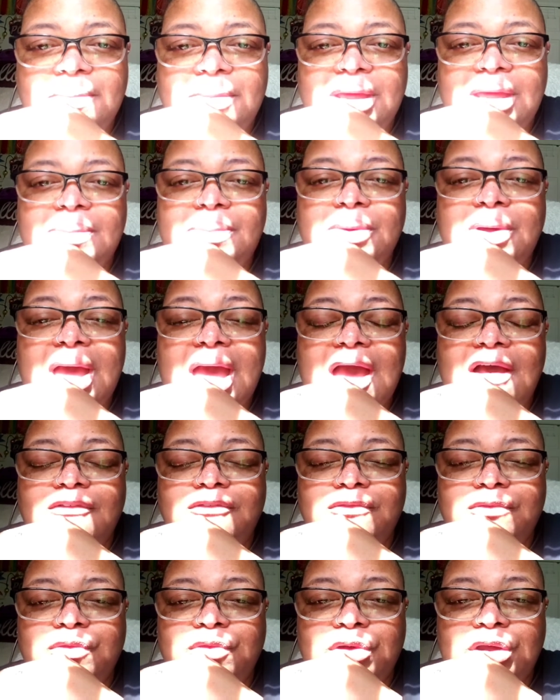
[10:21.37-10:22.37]
People
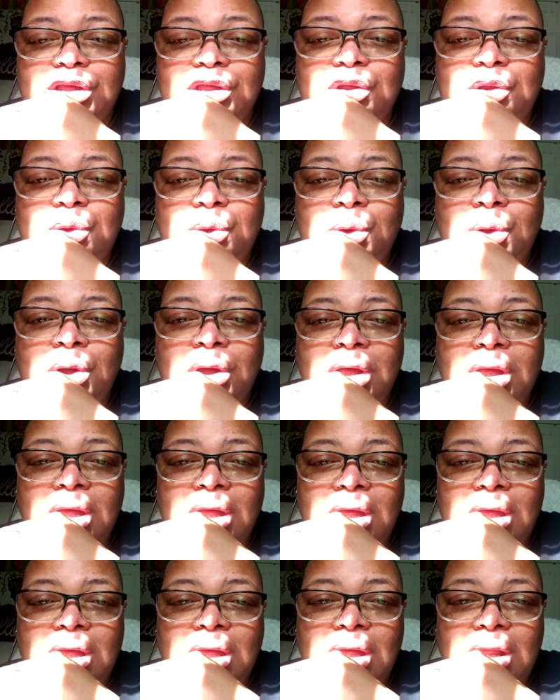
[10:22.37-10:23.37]
have real
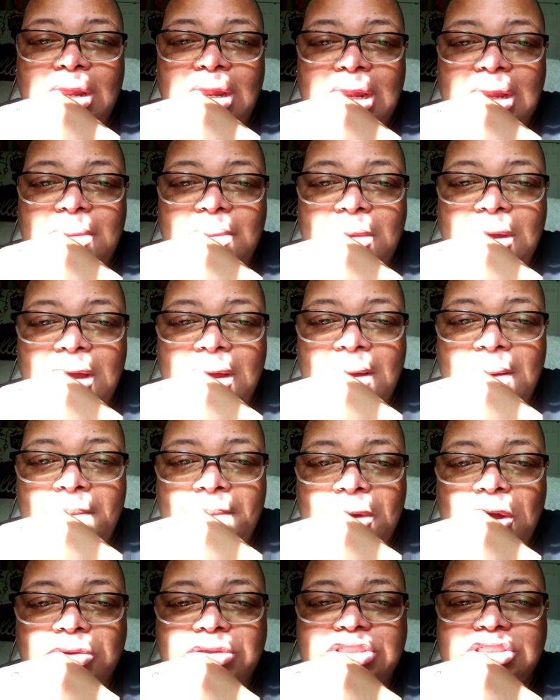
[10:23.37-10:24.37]

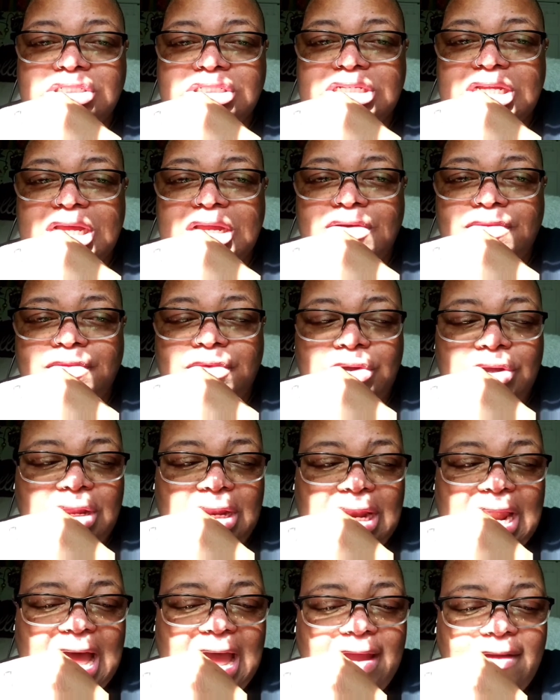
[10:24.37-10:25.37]
emotions in
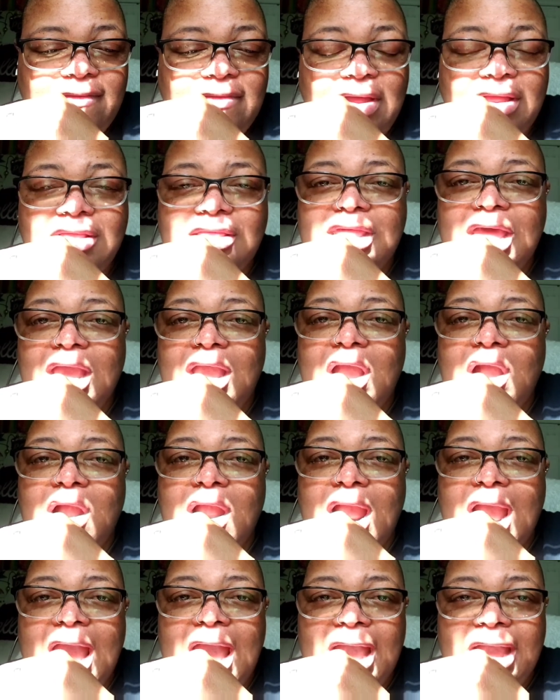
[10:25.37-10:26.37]
real life. They
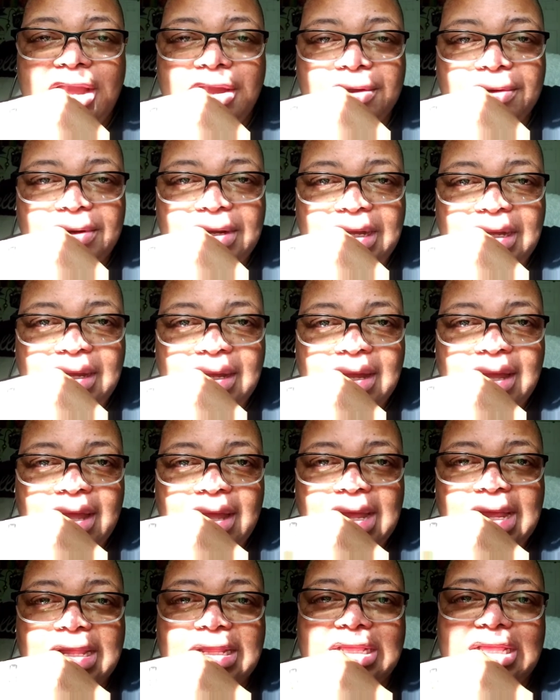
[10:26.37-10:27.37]
are angry,
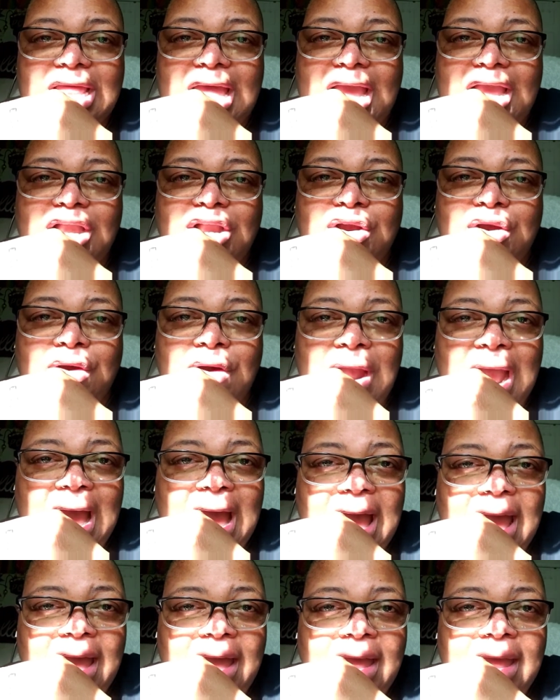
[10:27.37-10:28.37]
they
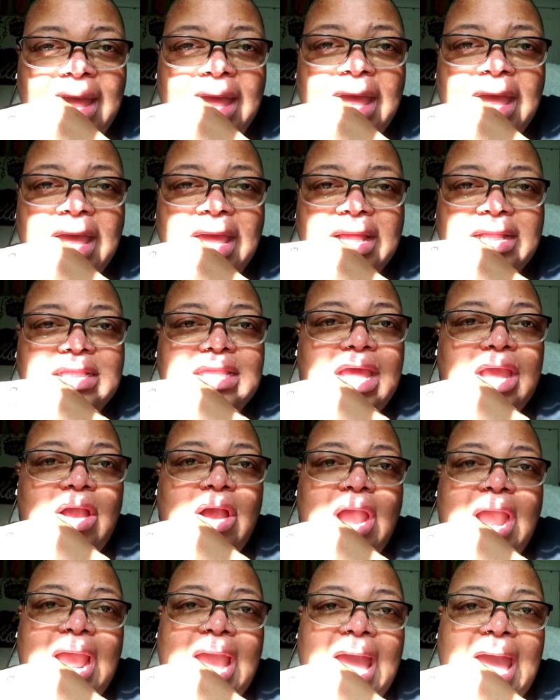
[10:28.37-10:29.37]
cry,
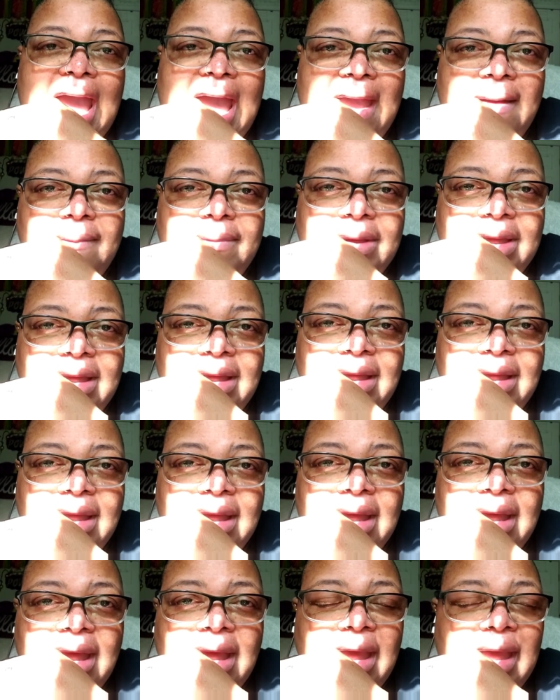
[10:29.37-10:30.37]
they are happy,
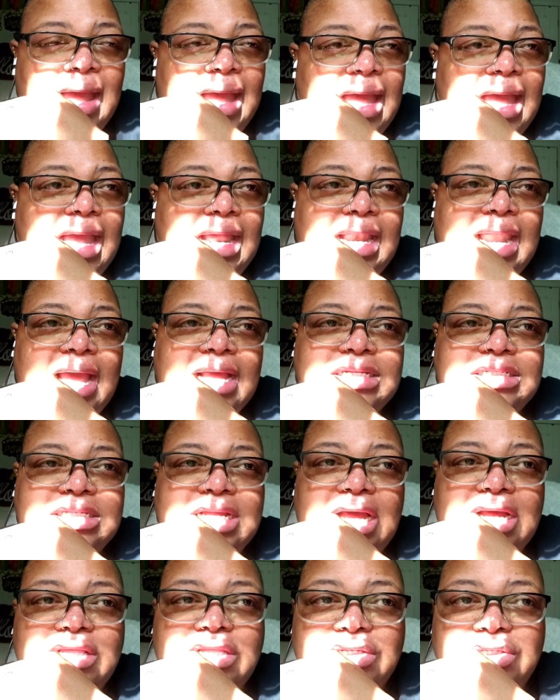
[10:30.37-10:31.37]
and they
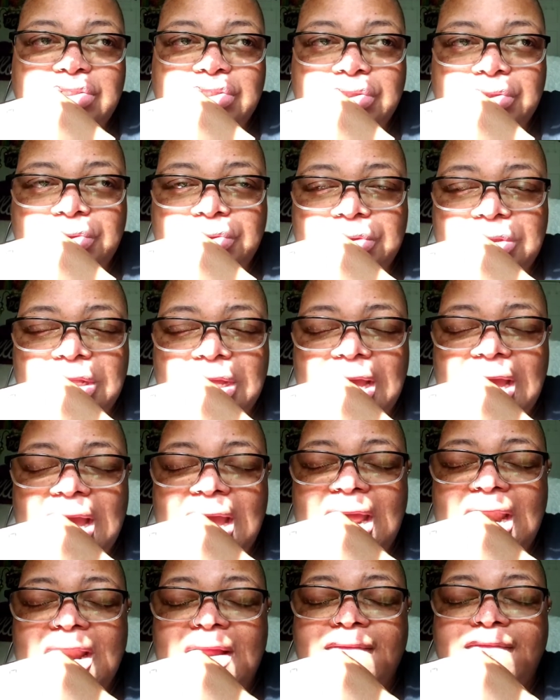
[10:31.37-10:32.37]
say the truth.
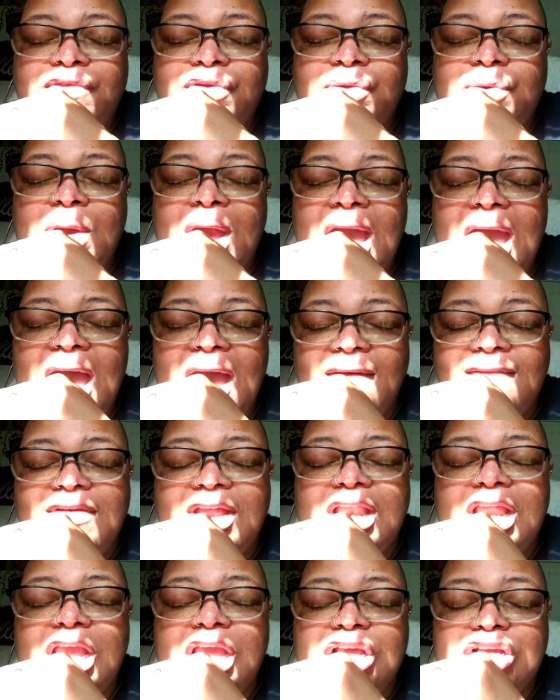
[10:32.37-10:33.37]
And if you
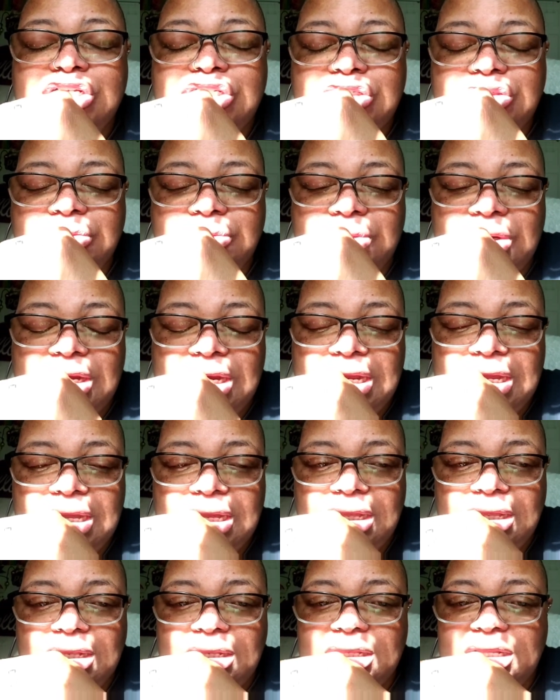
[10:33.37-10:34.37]
have an issue with
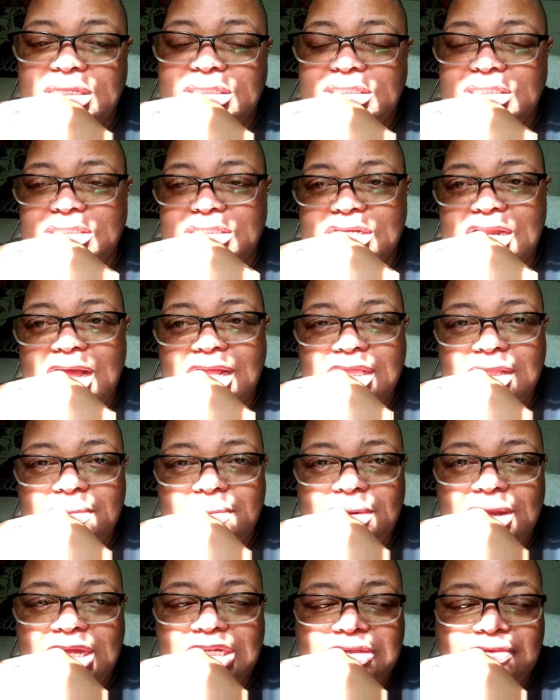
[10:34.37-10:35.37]
it, this is not
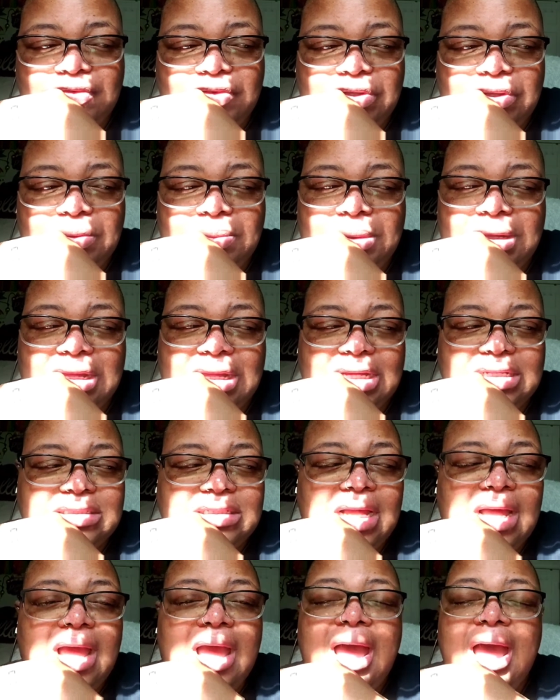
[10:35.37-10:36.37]
the place for you, because